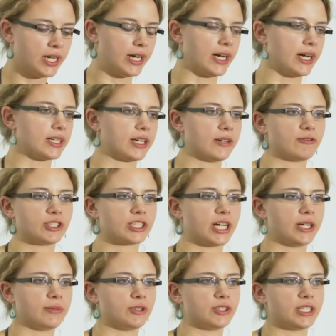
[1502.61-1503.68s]
And every
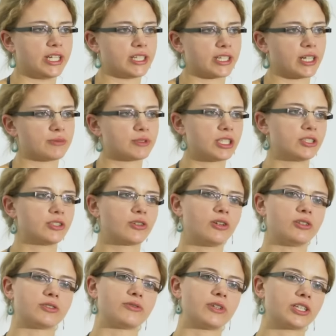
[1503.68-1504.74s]
time new data comes in, you
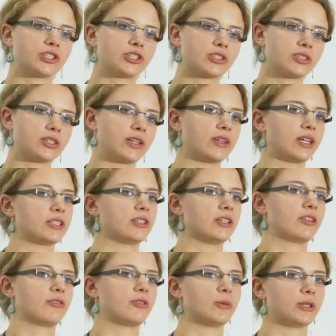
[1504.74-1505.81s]
call the function, and then
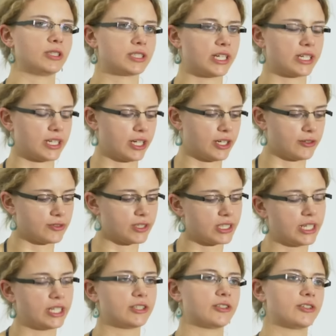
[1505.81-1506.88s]
D3 will take care of the
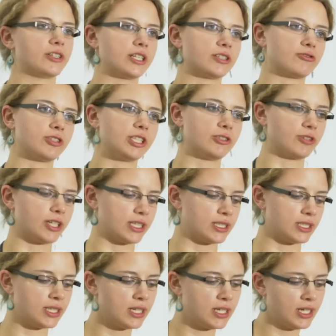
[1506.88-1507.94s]
data and
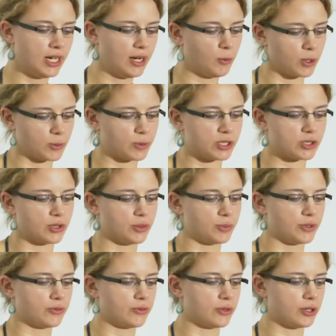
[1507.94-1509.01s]
rerun what we saw
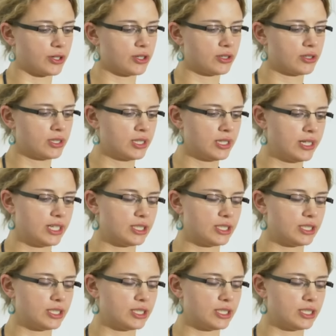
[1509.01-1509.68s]
before.